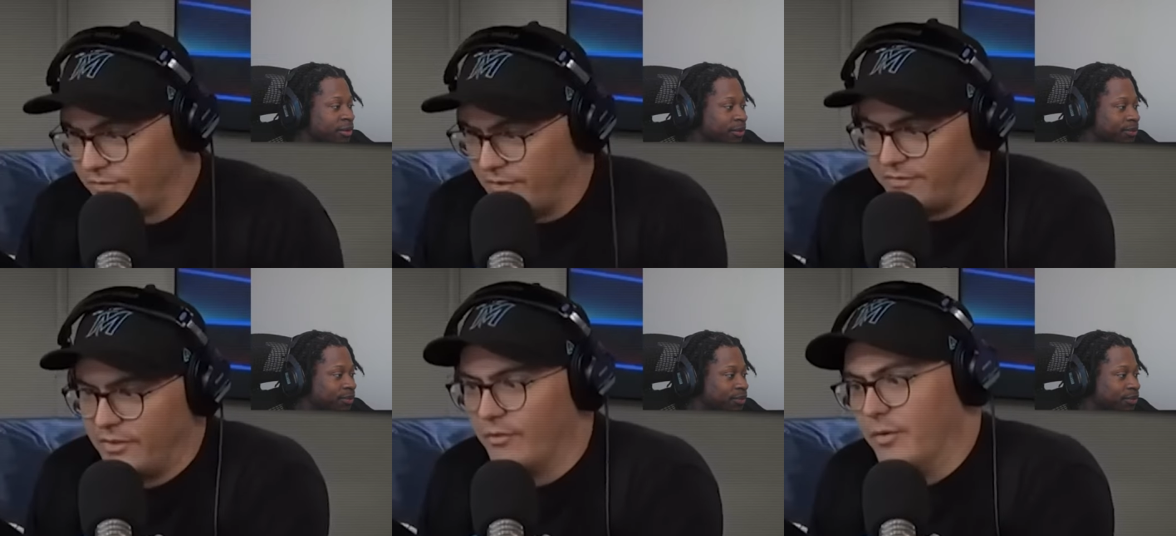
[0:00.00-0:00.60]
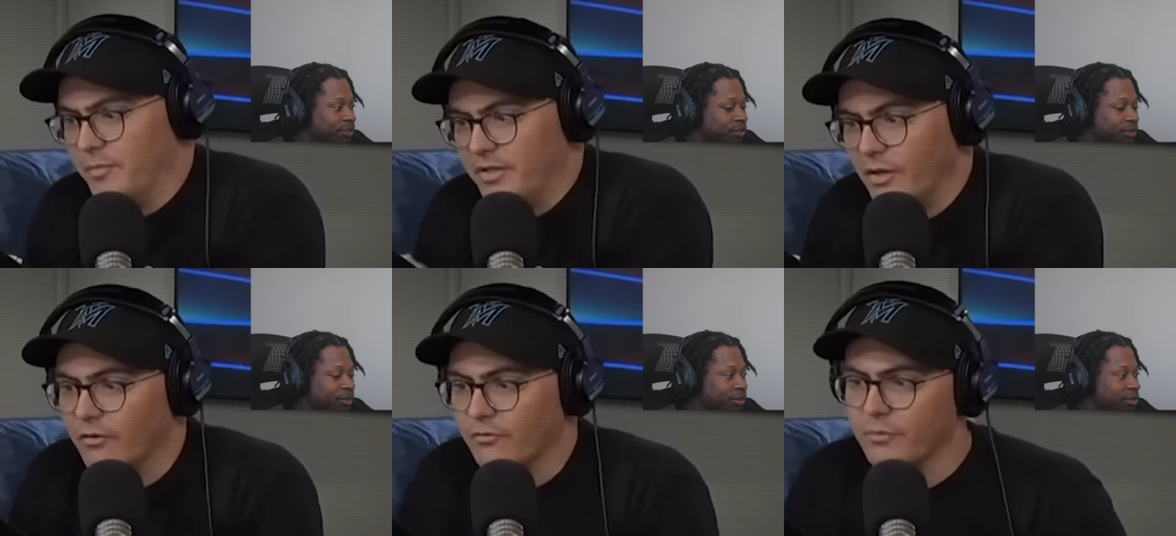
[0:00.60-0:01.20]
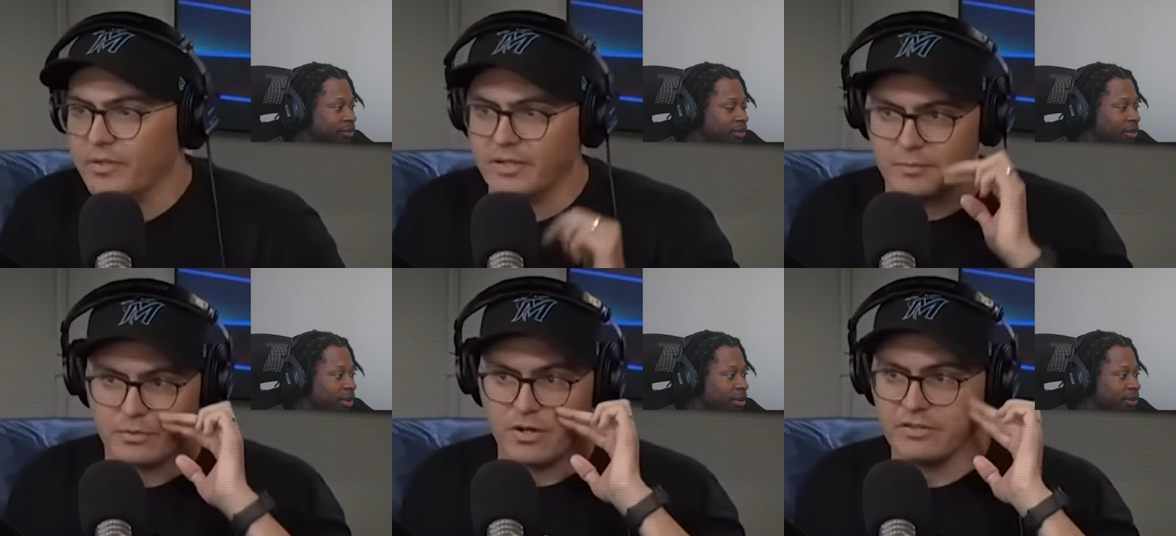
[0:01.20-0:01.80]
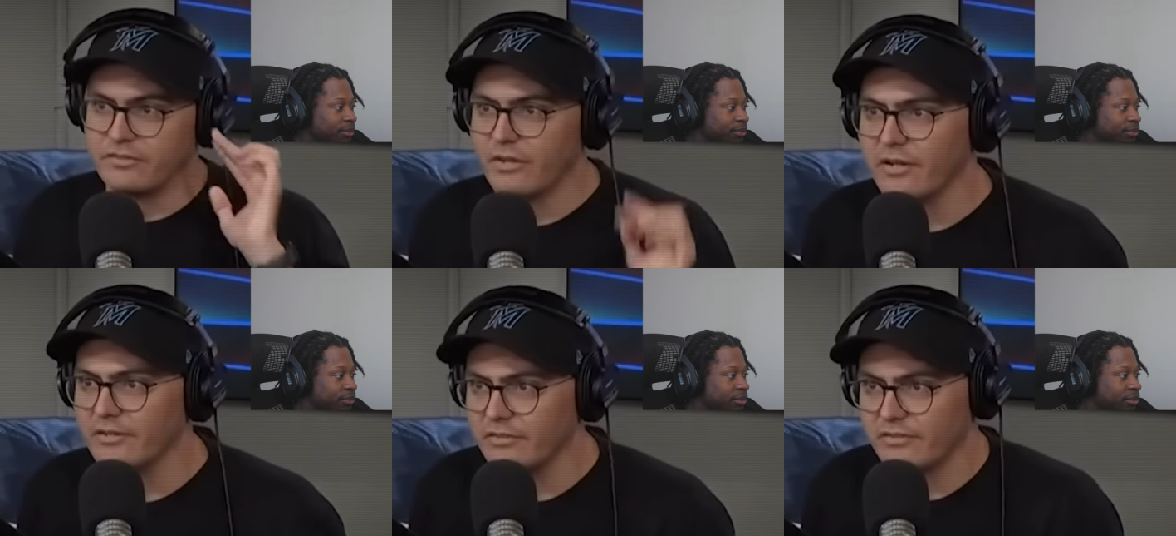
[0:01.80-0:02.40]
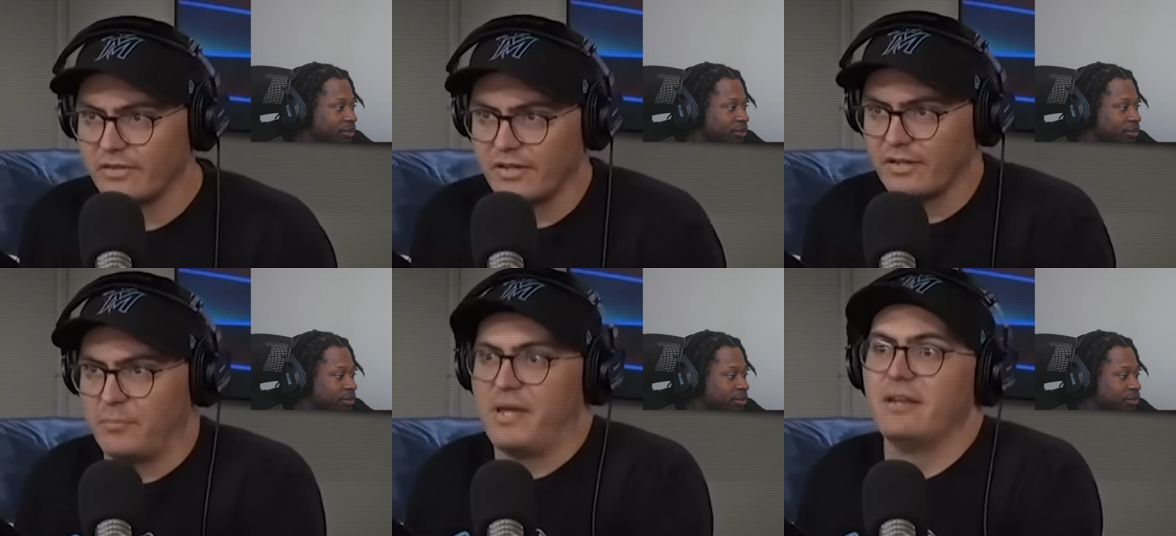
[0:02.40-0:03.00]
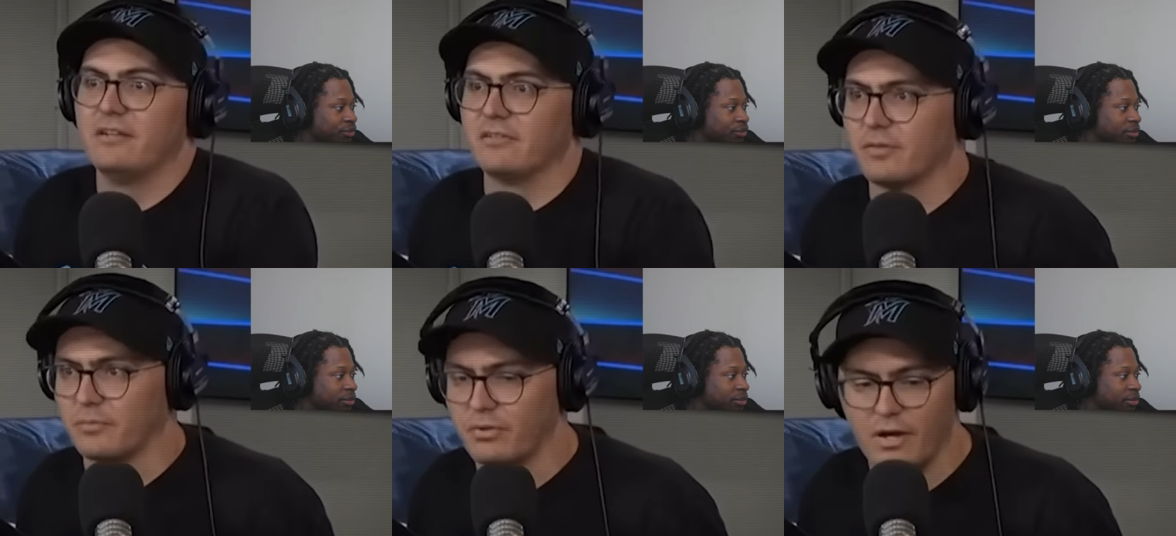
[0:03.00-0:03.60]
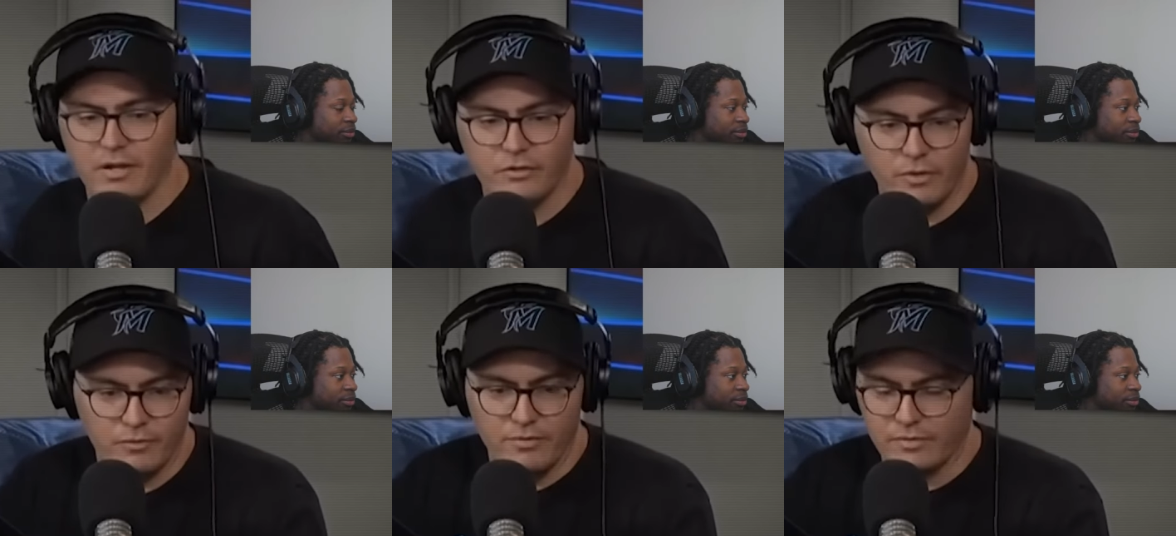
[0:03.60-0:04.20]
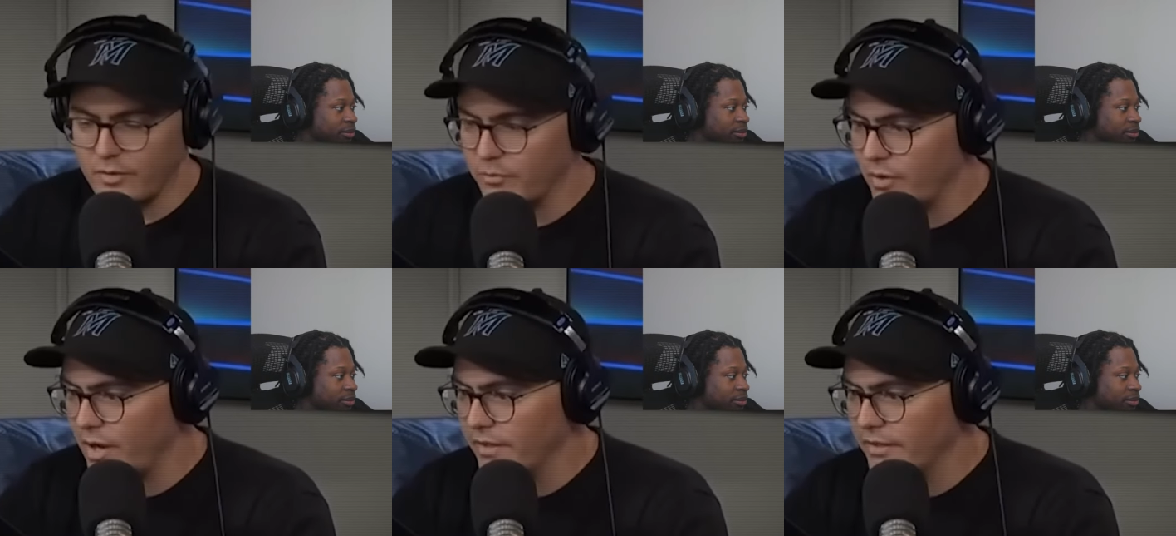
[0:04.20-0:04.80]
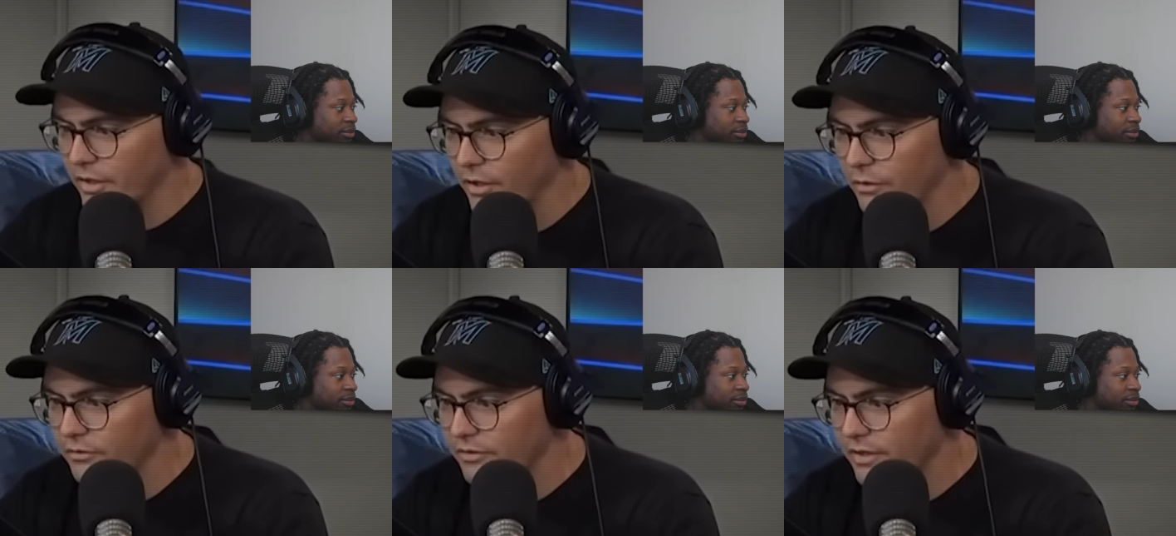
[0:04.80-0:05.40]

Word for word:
Speaker 1: If you don't want to be known for being LeBron's son and just like an appendage of LeBron going wherever LeBron goes,